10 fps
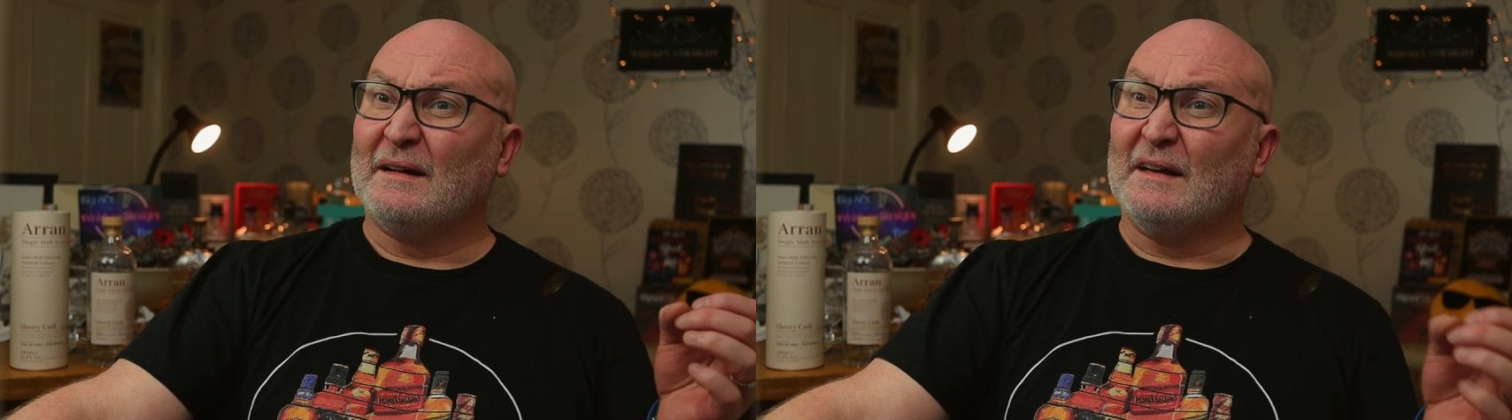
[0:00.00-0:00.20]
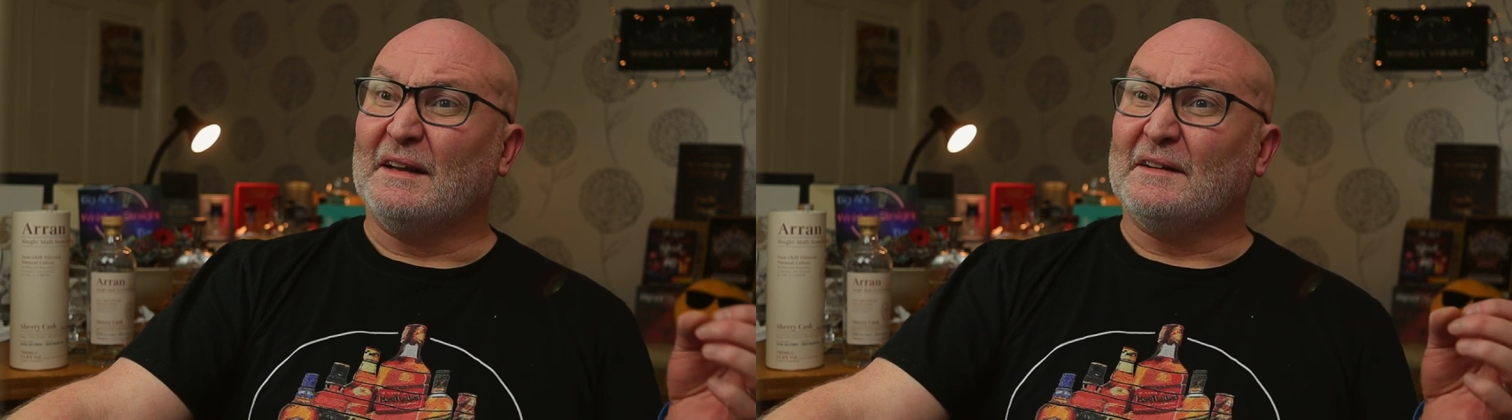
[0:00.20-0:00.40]

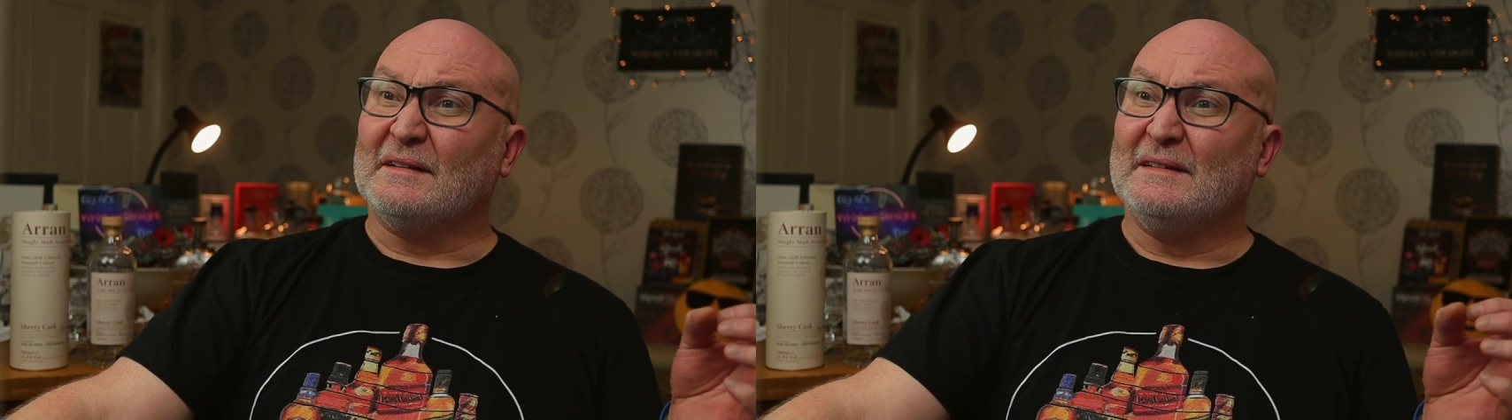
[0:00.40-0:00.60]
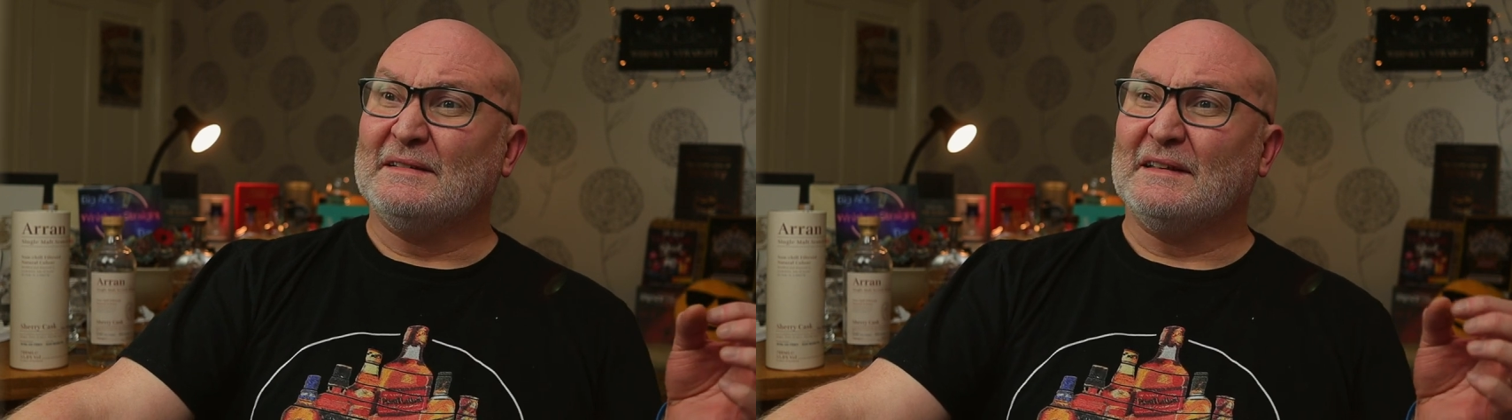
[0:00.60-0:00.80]
and
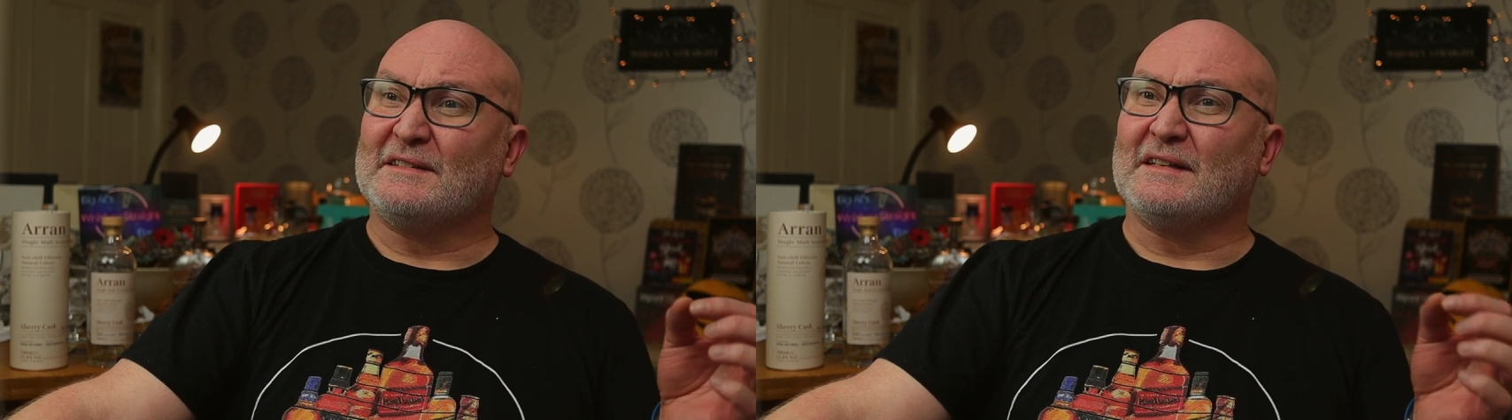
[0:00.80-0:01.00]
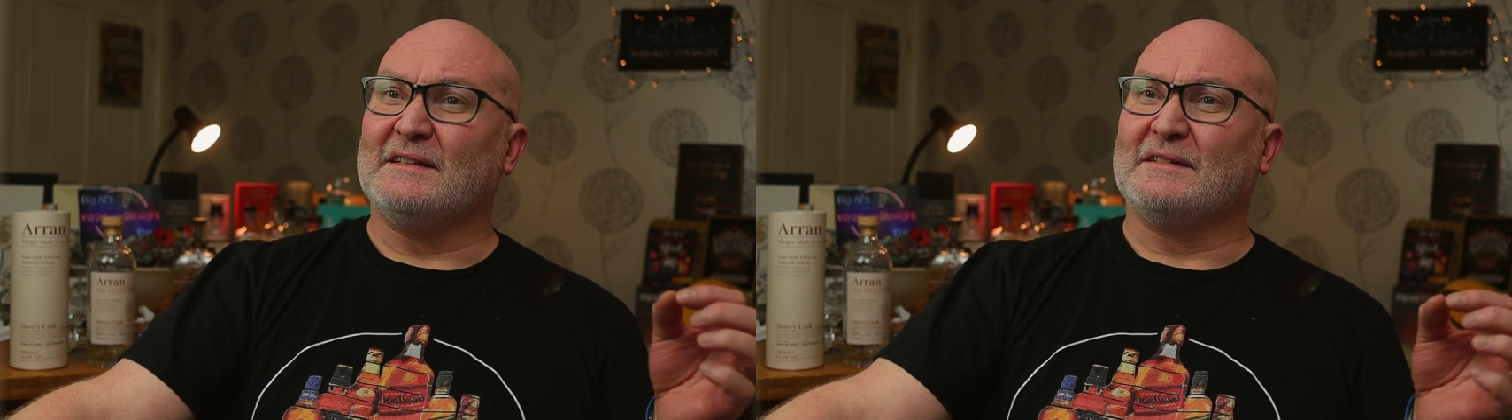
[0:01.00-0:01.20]
it
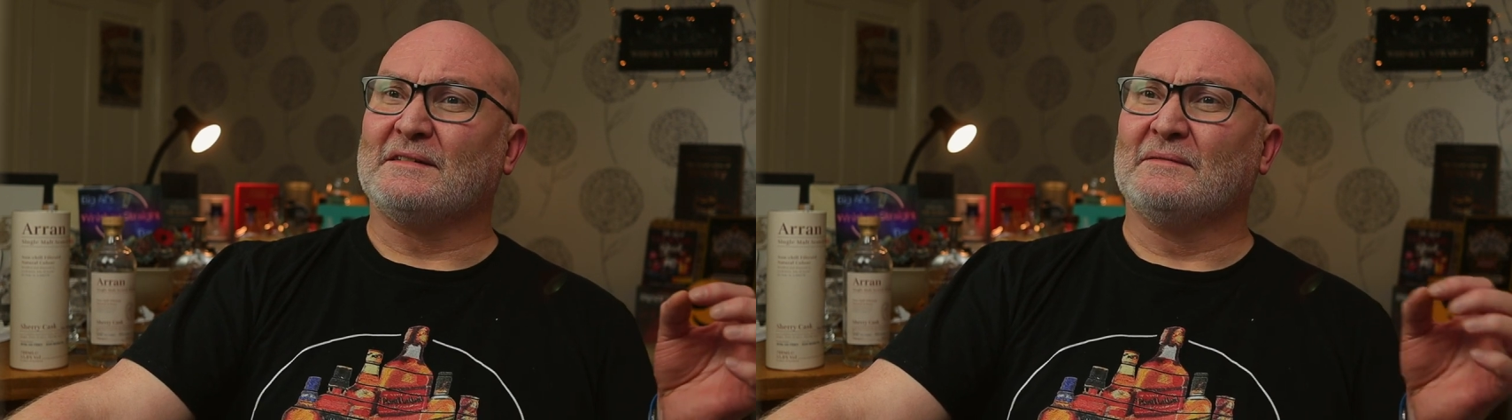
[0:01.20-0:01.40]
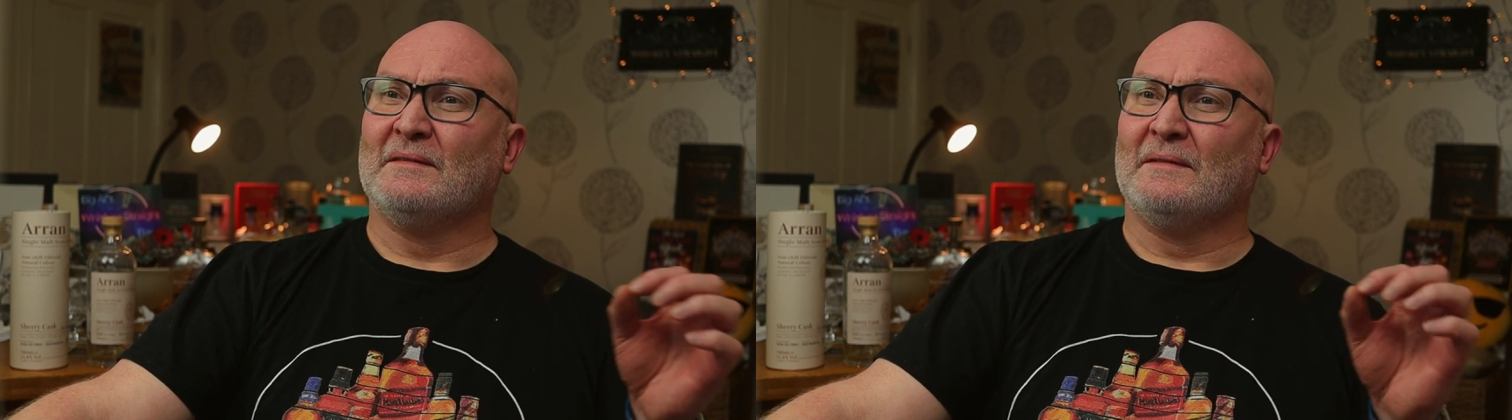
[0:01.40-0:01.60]

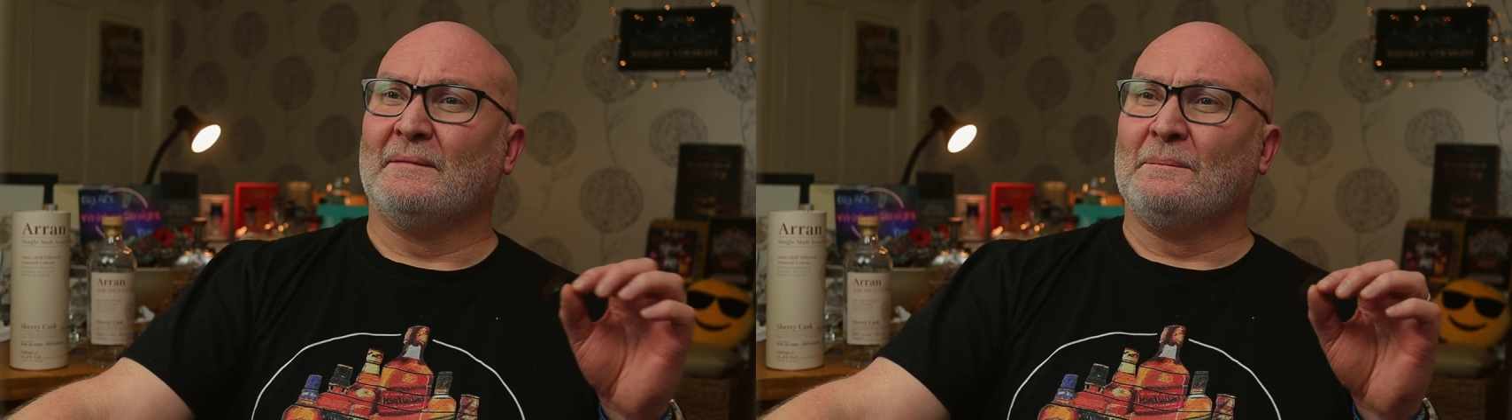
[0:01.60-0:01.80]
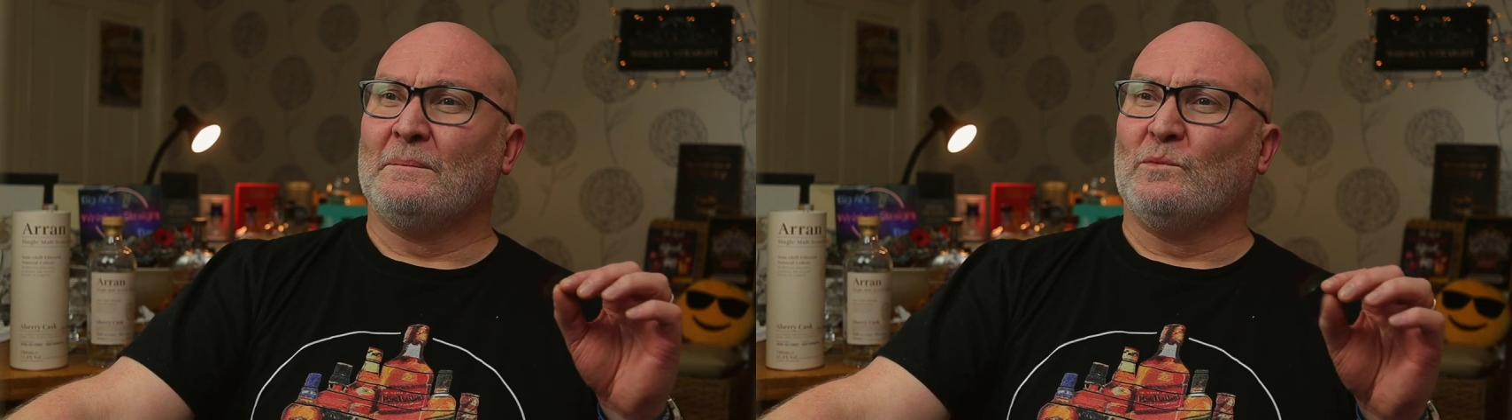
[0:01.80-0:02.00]
says,
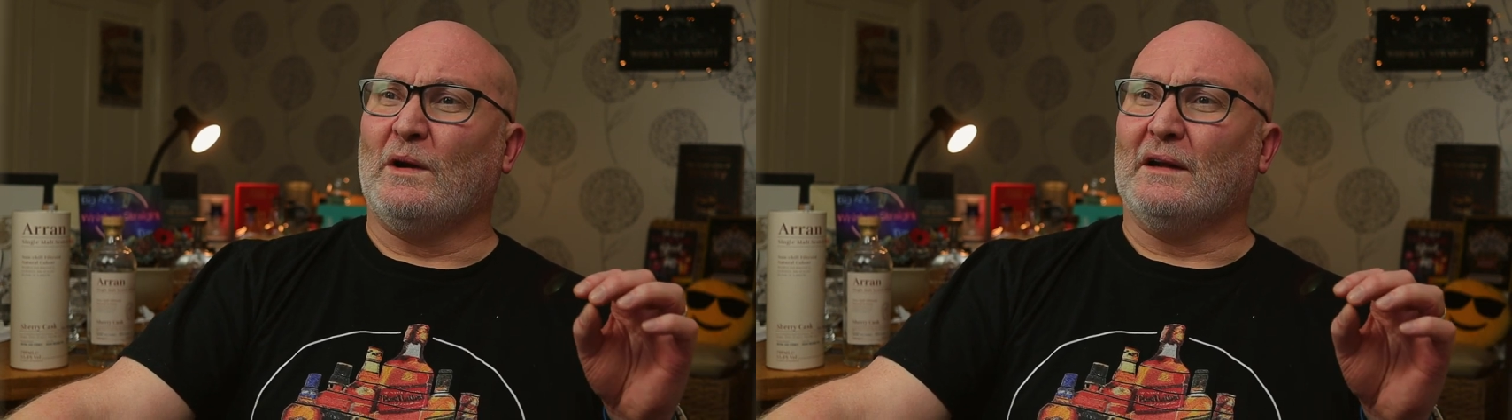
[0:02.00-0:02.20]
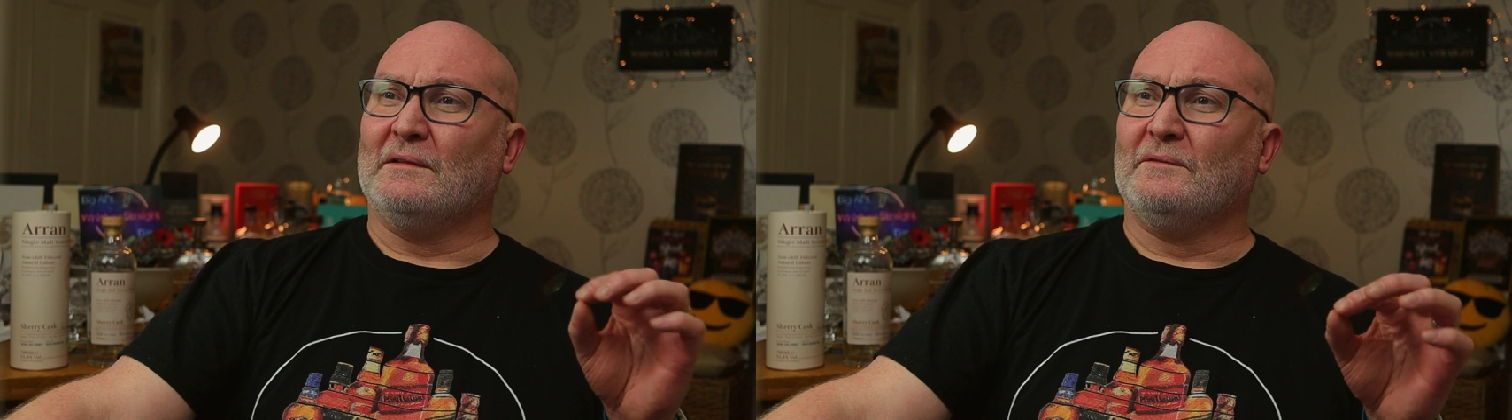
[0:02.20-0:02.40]

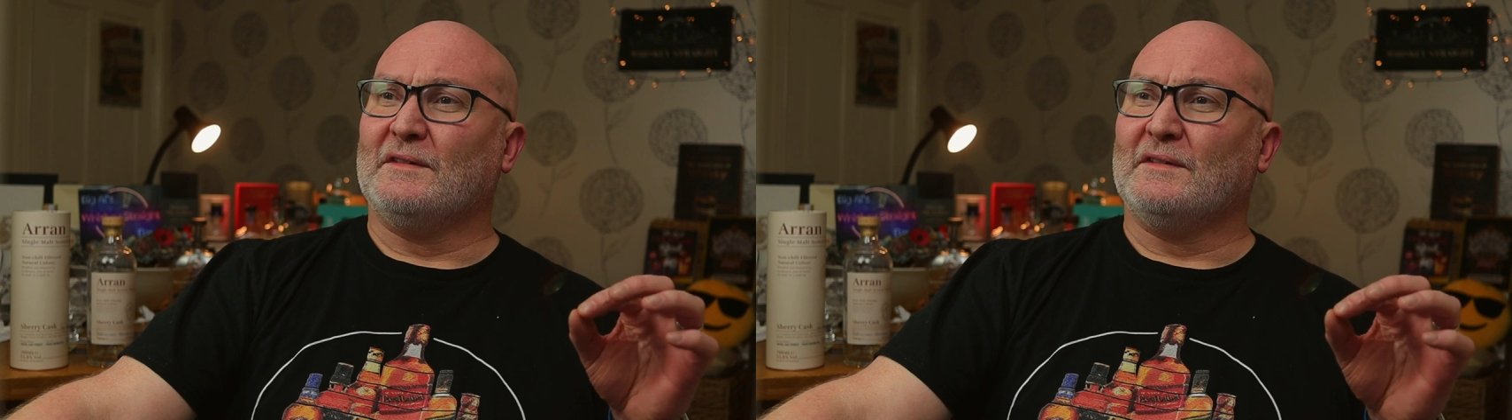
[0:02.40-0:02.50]
well,